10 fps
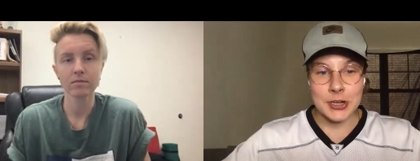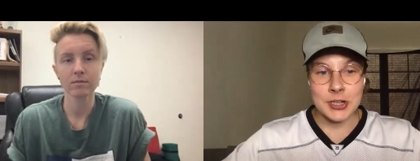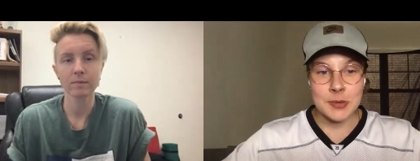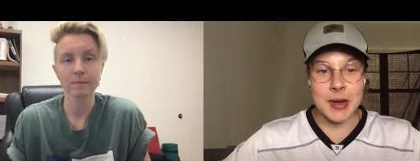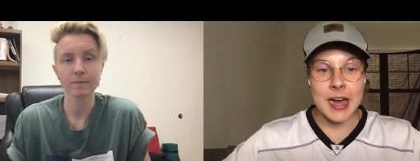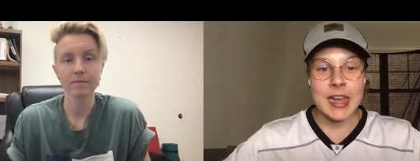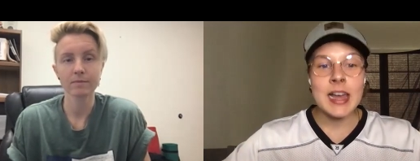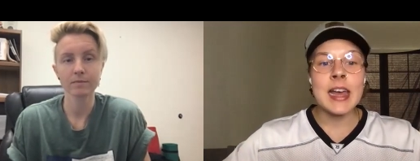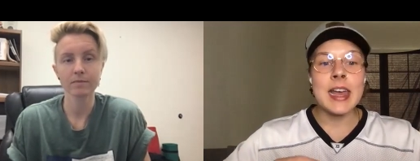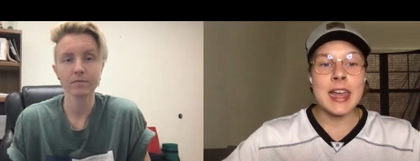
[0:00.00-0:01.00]
Speaker 1: pressured by,
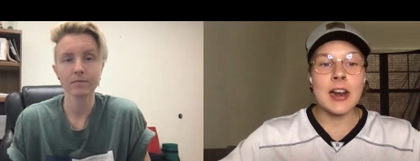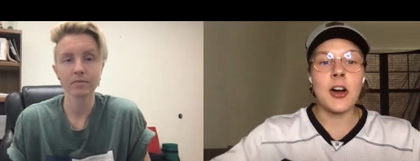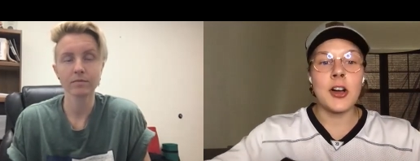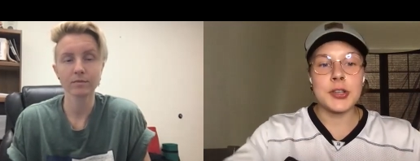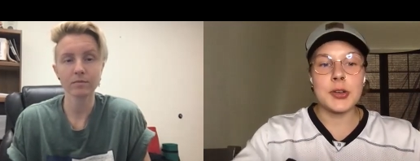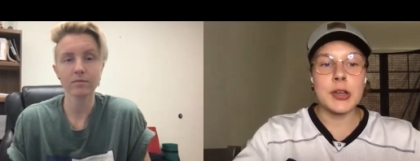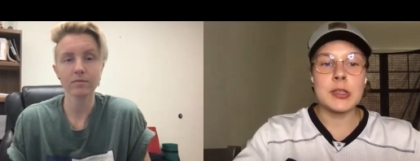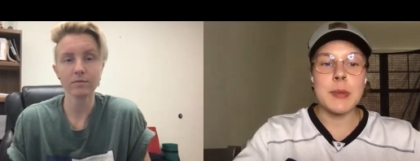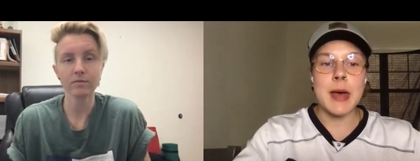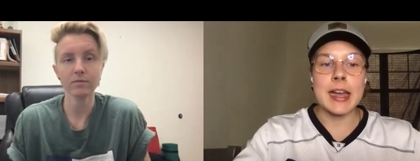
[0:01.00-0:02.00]
it also
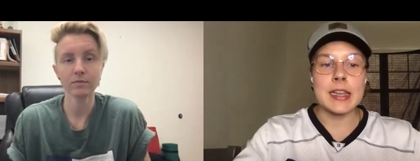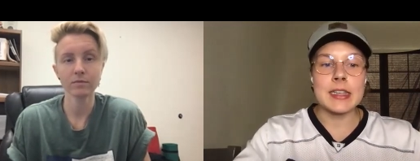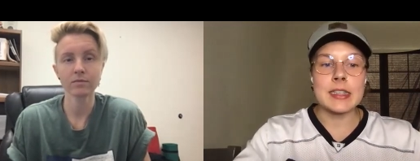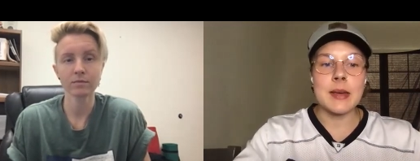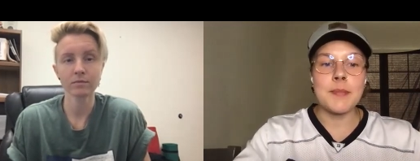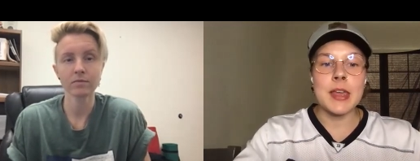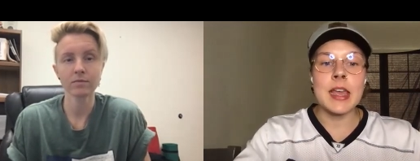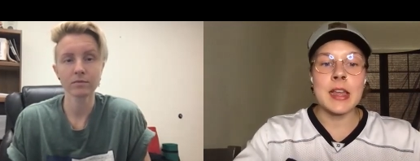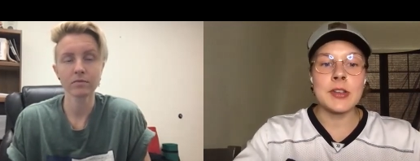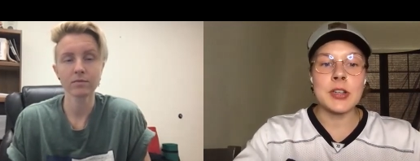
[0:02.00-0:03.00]
goes back into
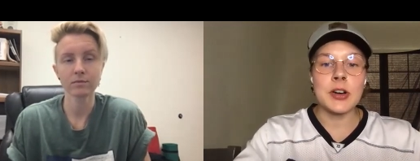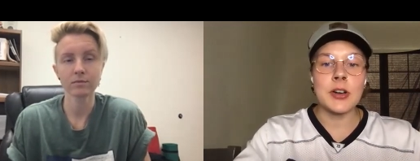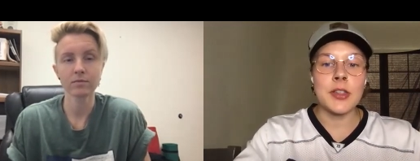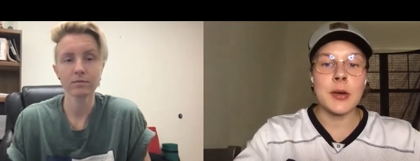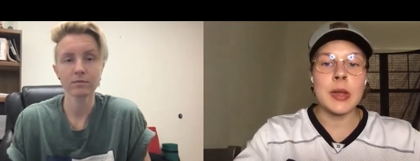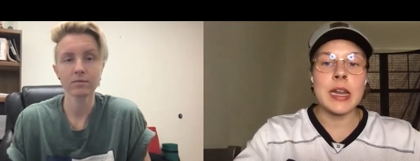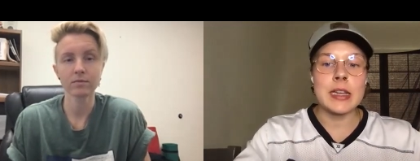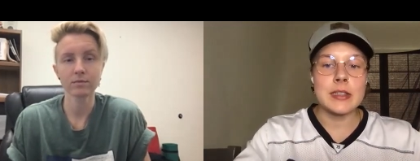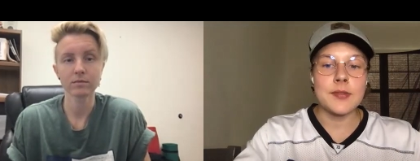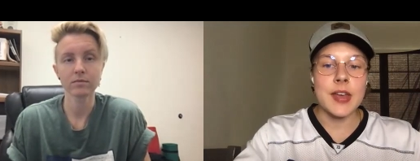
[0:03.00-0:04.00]
something internal that we
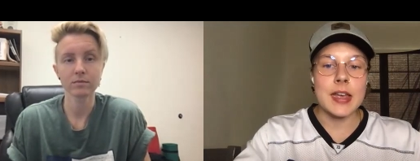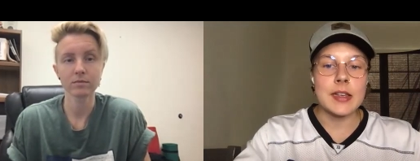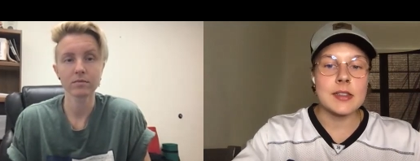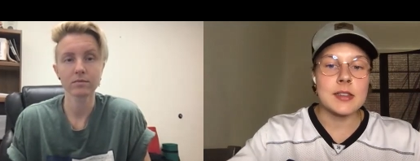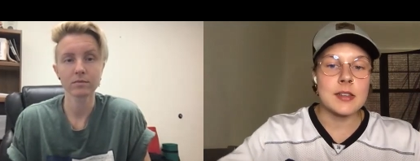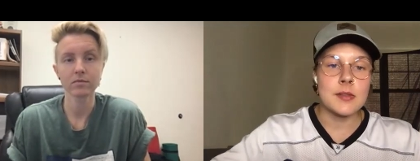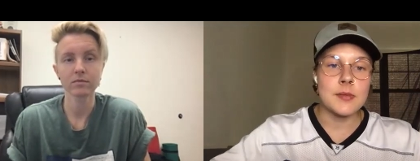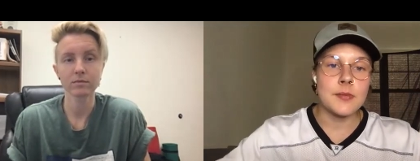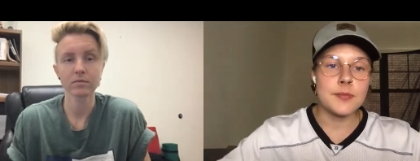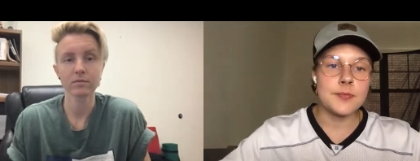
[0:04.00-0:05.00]
need to face.
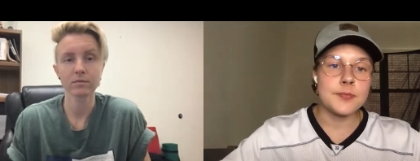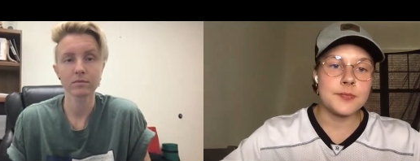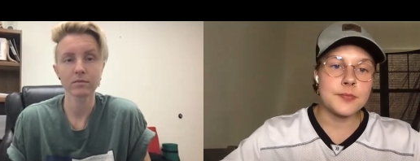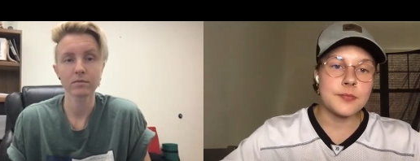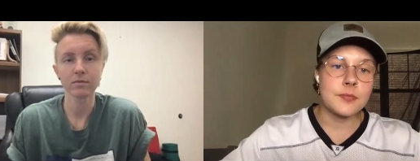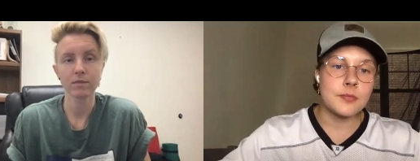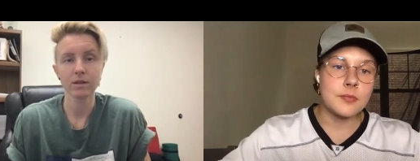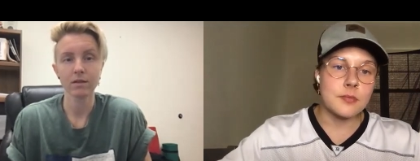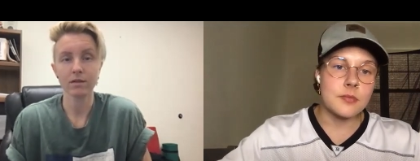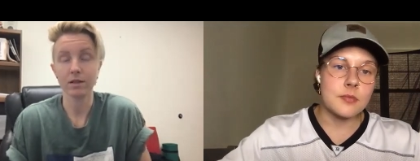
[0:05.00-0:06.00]

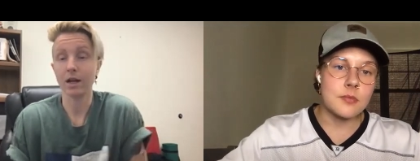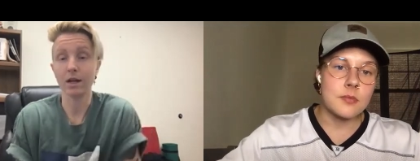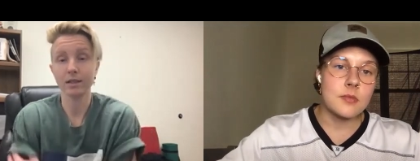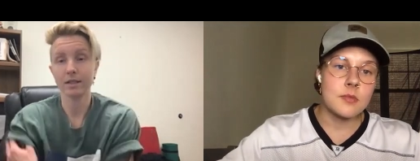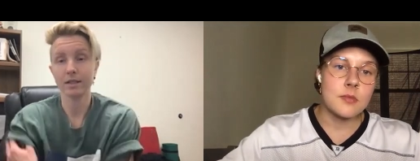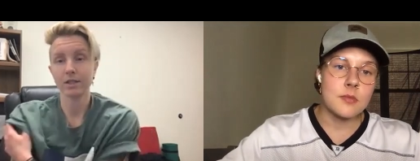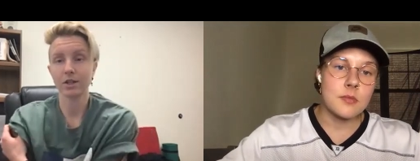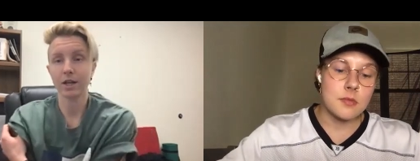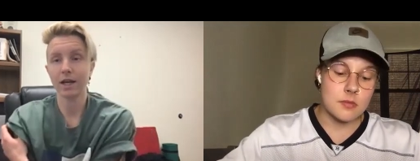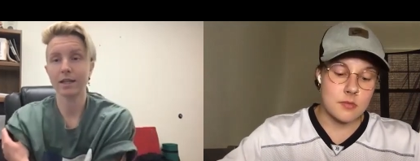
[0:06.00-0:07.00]
Speaker 2: Yeah, I think that's
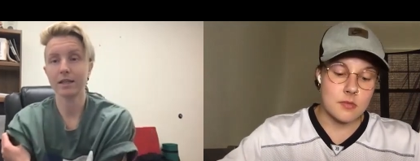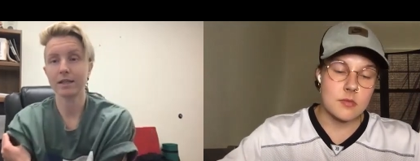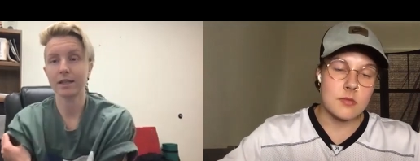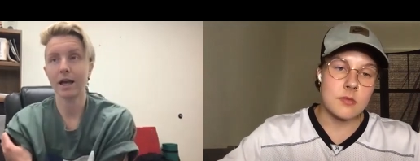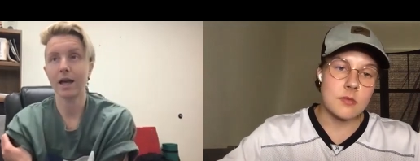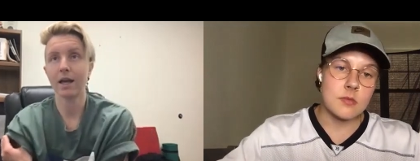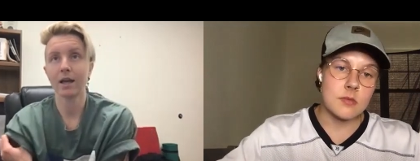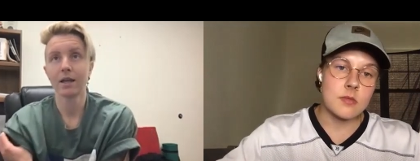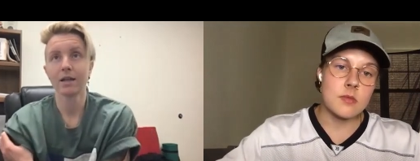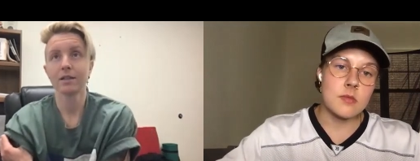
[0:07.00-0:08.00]
great. I think that
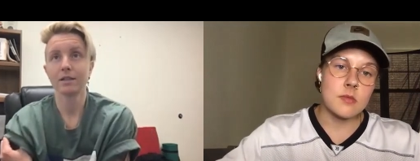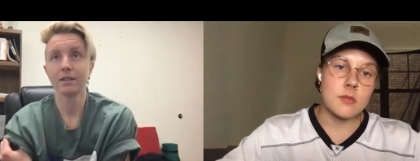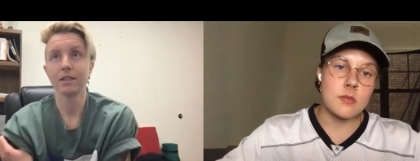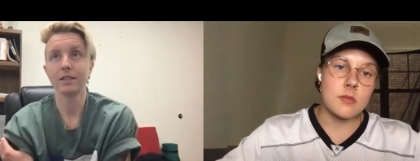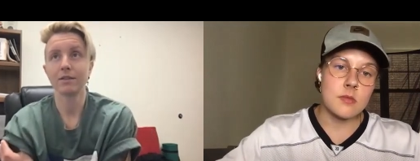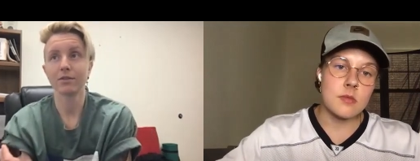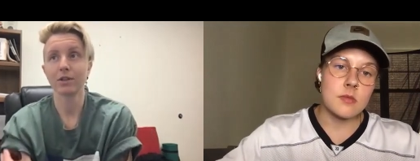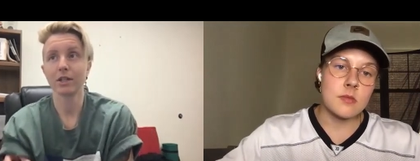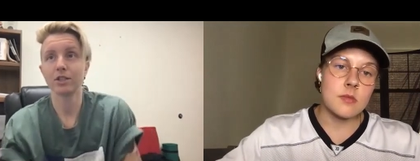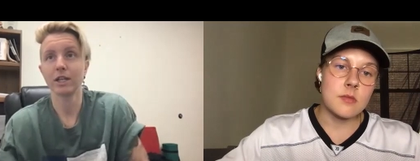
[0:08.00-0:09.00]
the
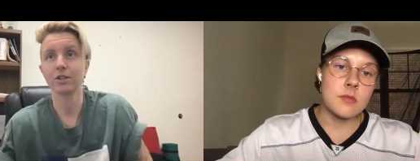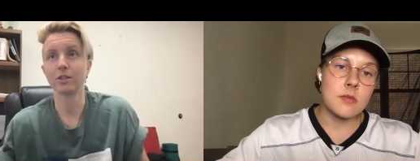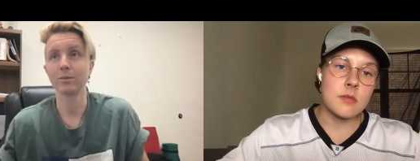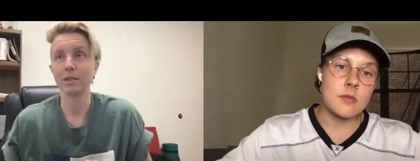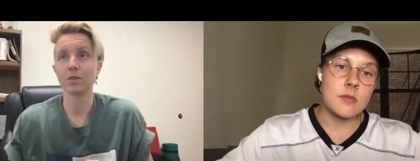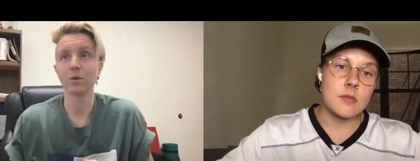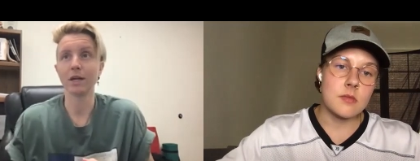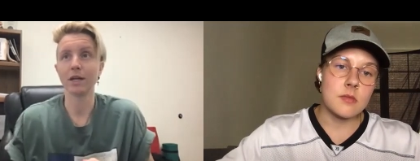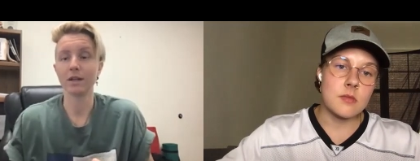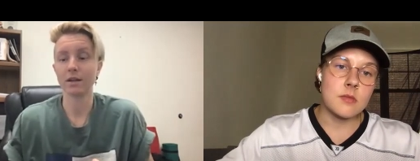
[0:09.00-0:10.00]
differentiation
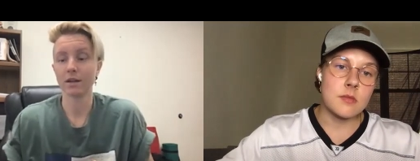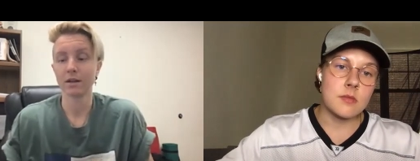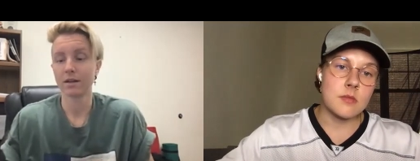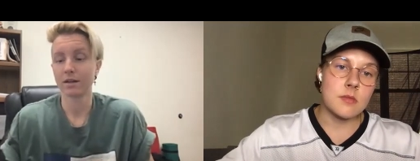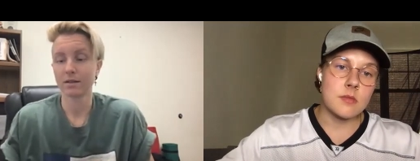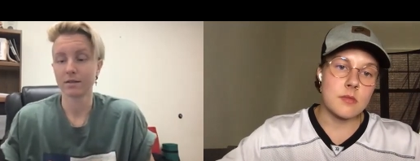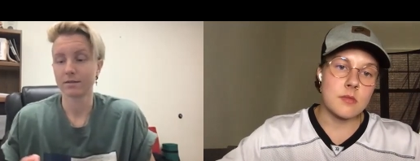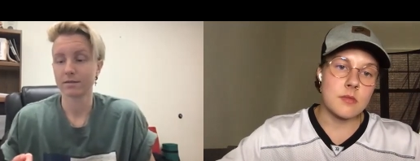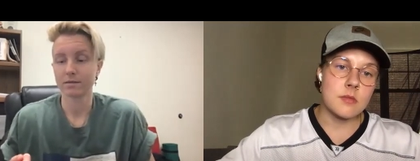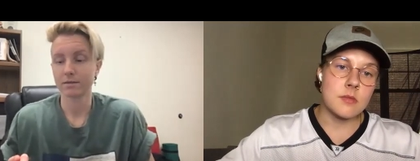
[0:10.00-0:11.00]
between
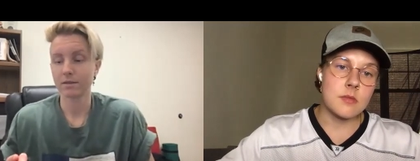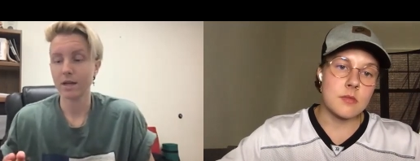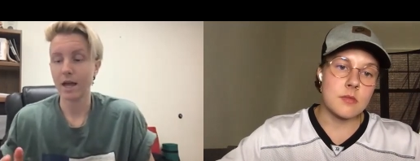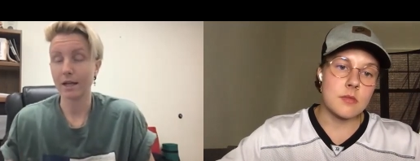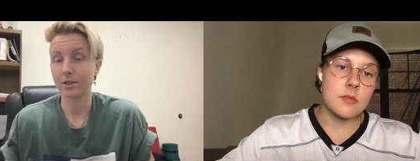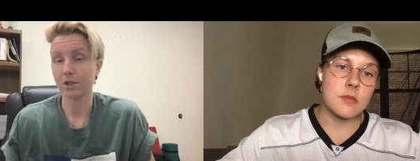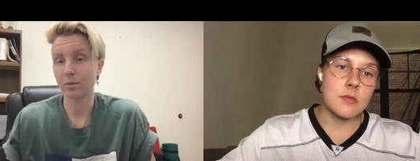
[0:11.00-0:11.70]
external